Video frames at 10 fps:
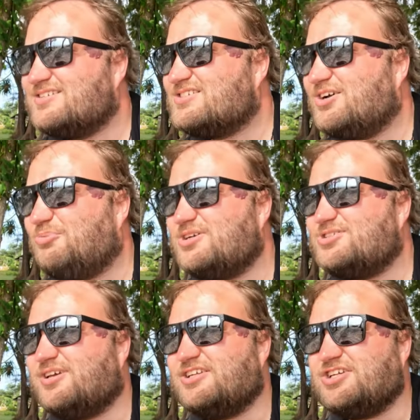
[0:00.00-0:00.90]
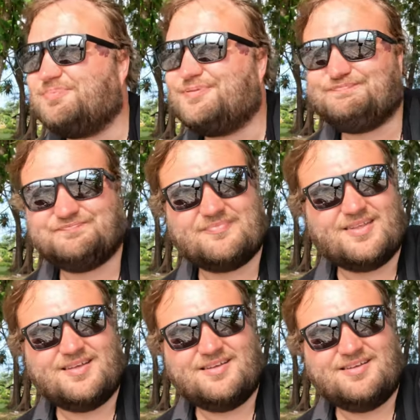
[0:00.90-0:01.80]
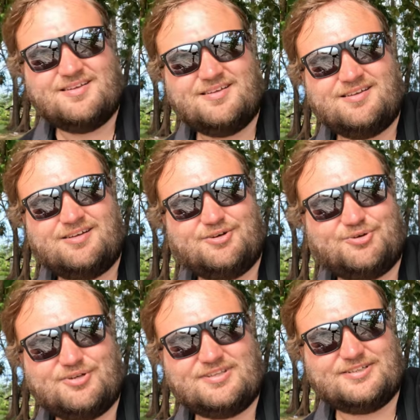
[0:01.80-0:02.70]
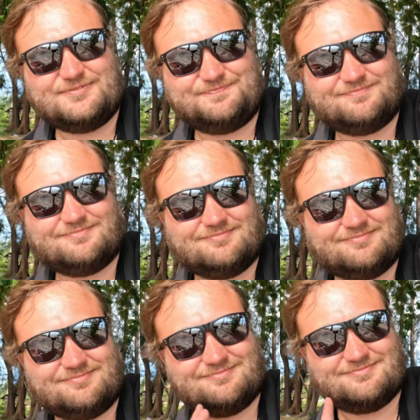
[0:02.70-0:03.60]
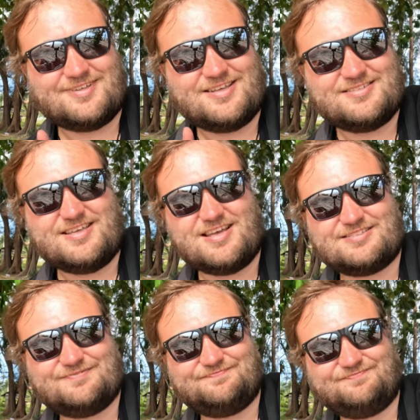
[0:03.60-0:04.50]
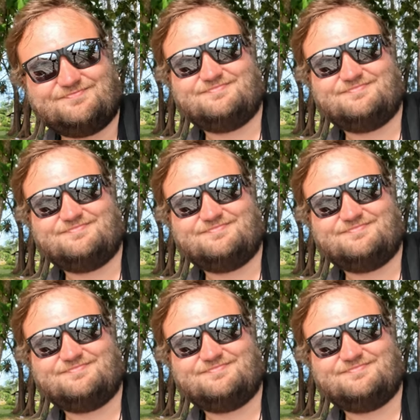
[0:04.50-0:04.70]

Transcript: So much to catch up. Hurry. See you guys.